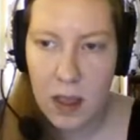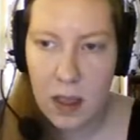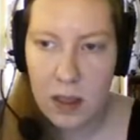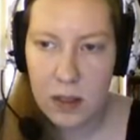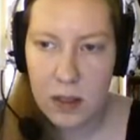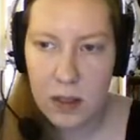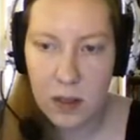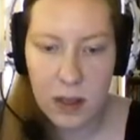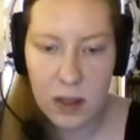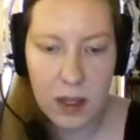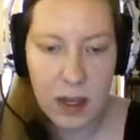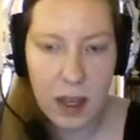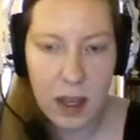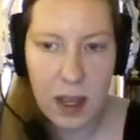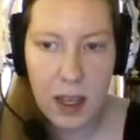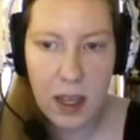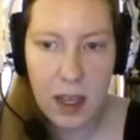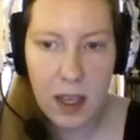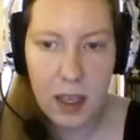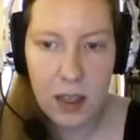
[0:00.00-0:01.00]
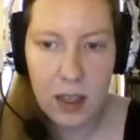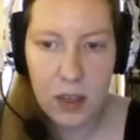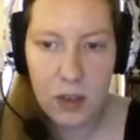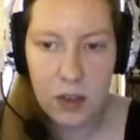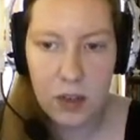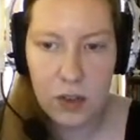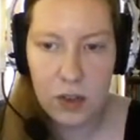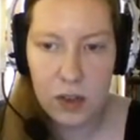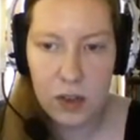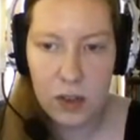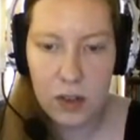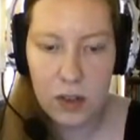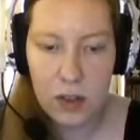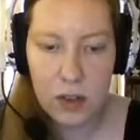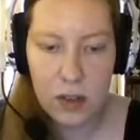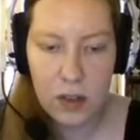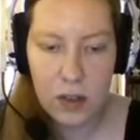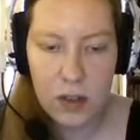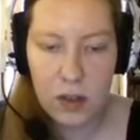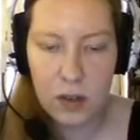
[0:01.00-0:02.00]
So can I
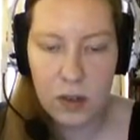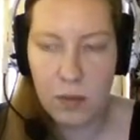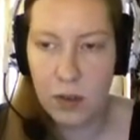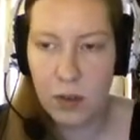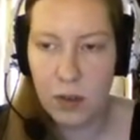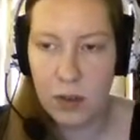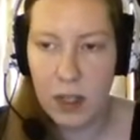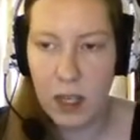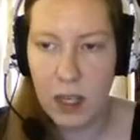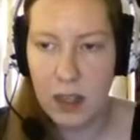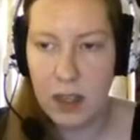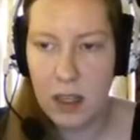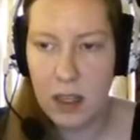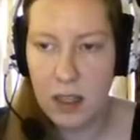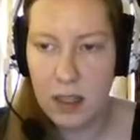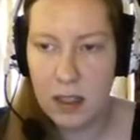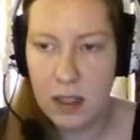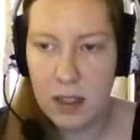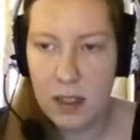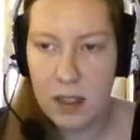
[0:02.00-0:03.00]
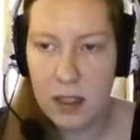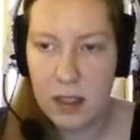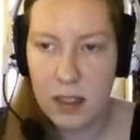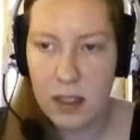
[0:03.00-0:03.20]
just rotate this?